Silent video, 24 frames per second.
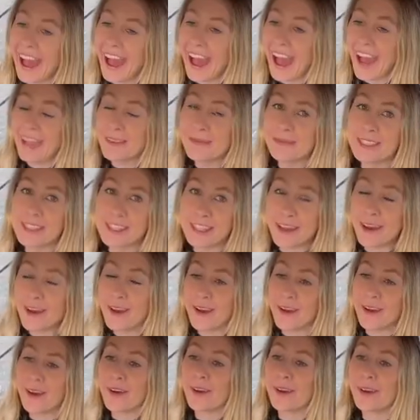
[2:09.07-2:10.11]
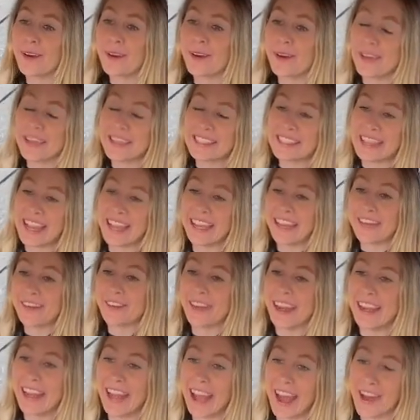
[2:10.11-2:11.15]
I'm so excited
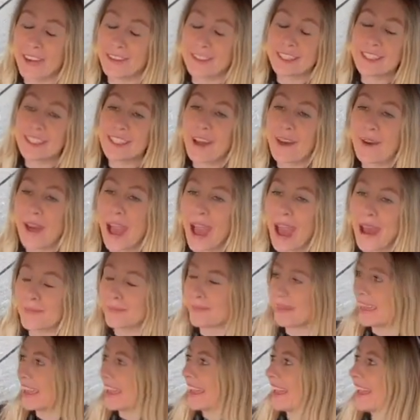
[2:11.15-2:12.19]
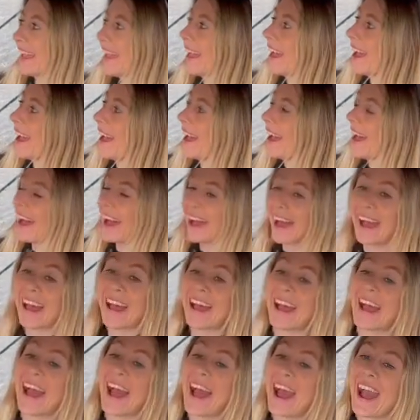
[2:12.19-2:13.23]
right now. So happy.
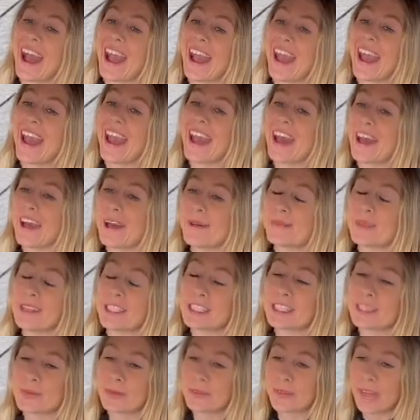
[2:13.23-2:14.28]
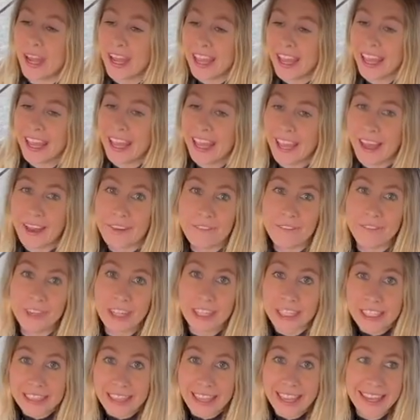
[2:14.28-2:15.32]
I am spreading
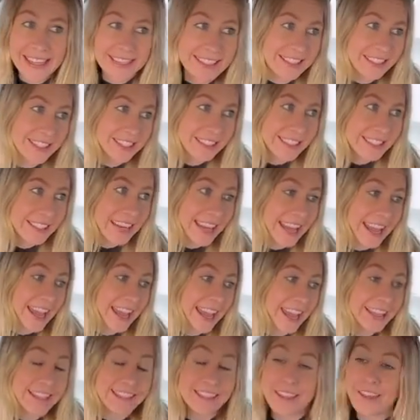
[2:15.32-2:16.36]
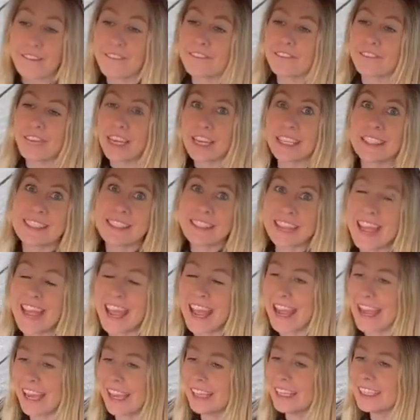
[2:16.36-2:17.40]
fertilizer today. It's the first
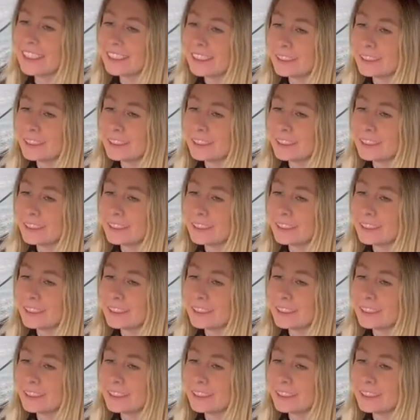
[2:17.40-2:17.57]
day.